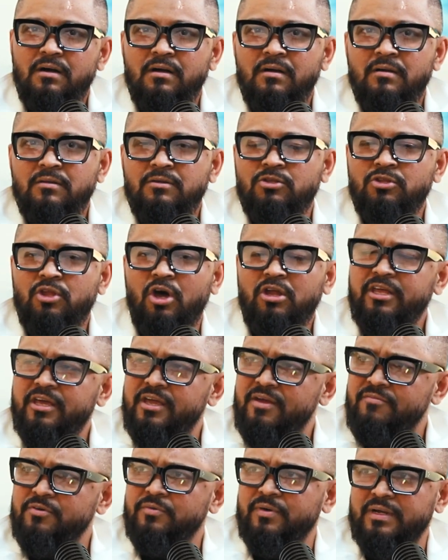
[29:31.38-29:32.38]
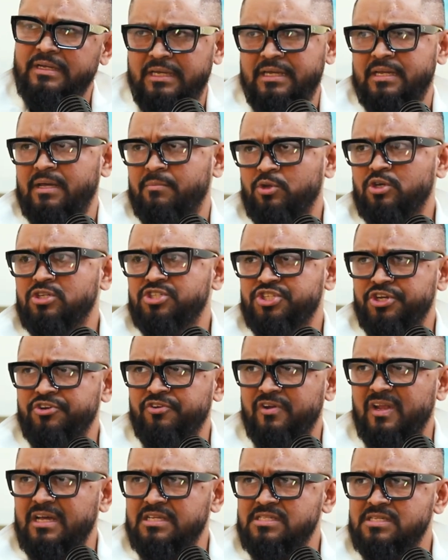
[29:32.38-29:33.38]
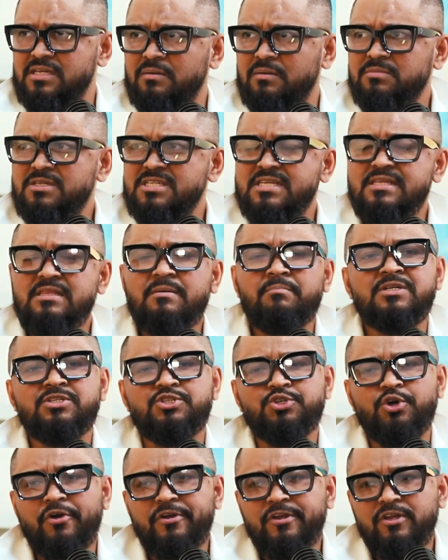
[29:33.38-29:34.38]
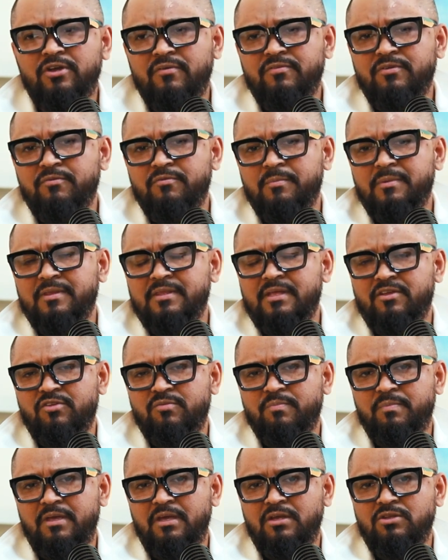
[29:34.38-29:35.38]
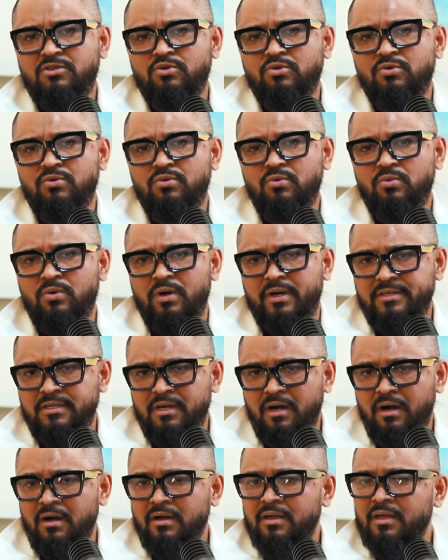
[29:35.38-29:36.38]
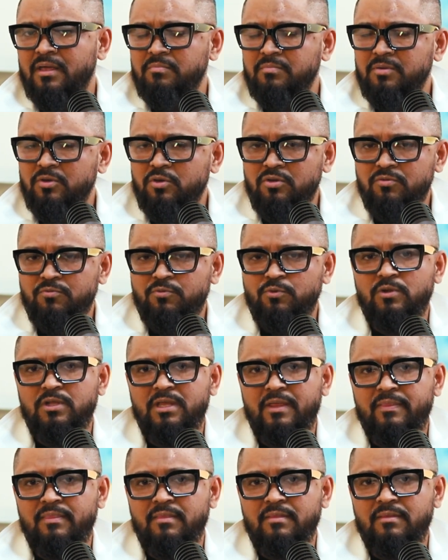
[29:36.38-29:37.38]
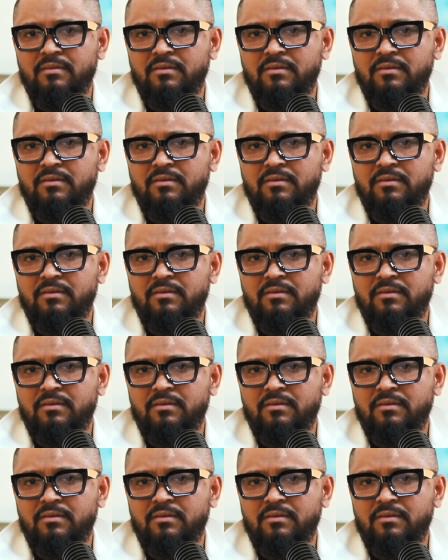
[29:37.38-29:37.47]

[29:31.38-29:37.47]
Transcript: Not everyone. Again, I'm not generalizing. just saying the majority of the women that I speak to who are young and beautiful, and